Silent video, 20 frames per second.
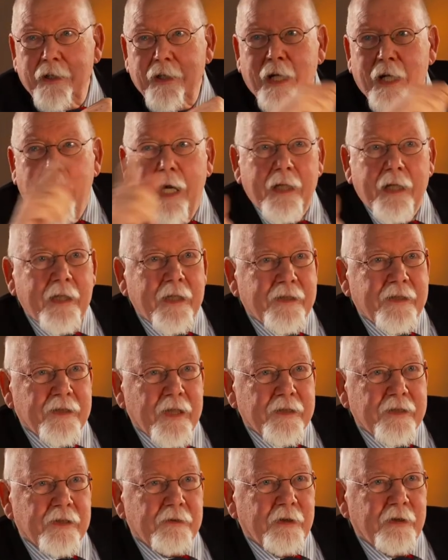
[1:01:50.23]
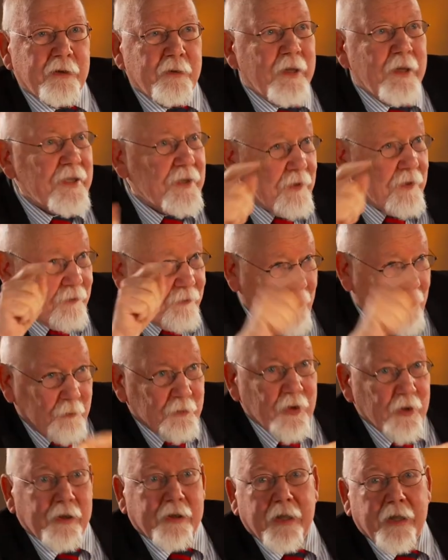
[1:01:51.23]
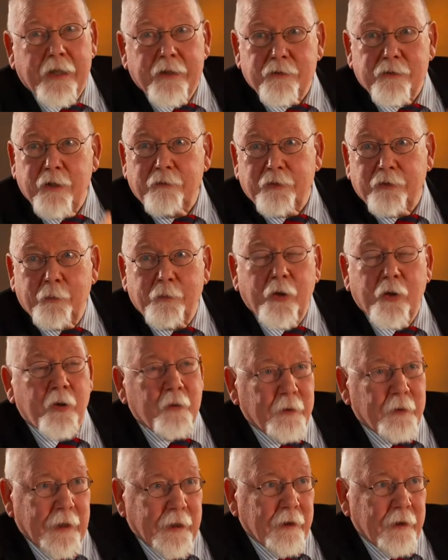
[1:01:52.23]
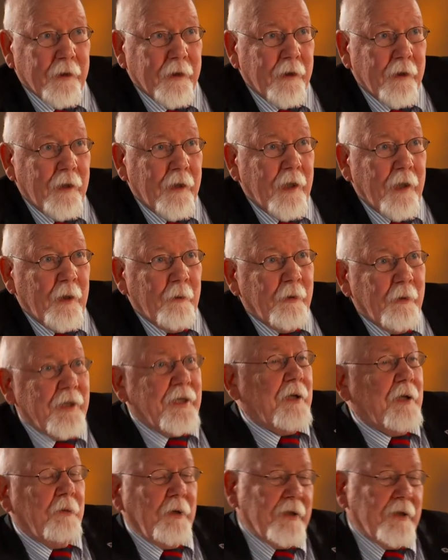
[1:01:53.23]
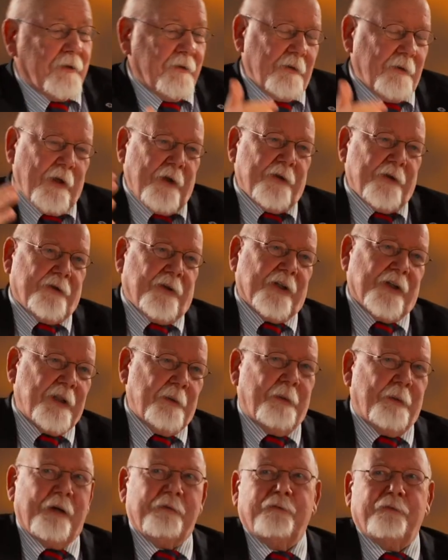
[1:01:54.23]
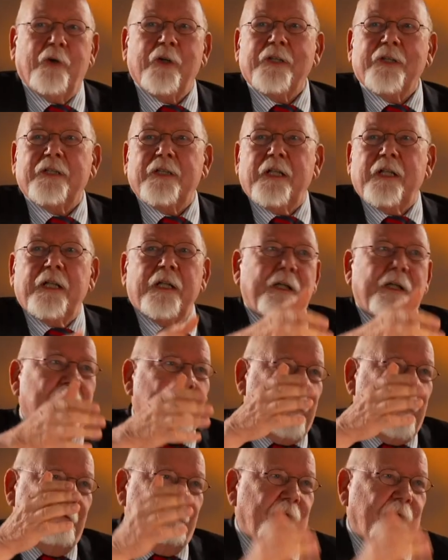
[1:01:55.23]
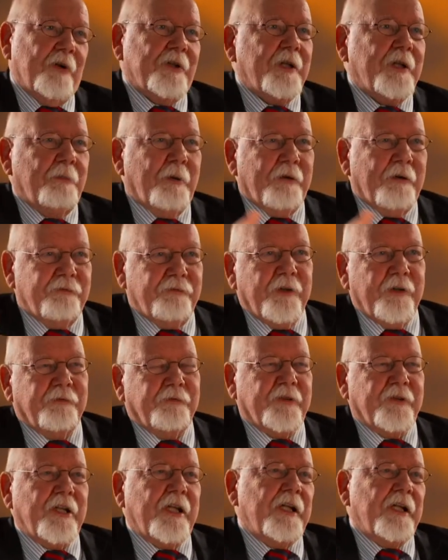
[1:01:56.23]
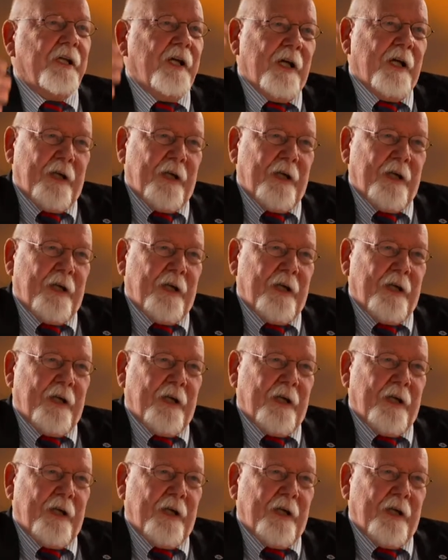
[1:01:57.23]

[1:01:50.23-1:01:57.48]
Alex has a request from your country, from Norway, where they want 30 by 40, 40 by 50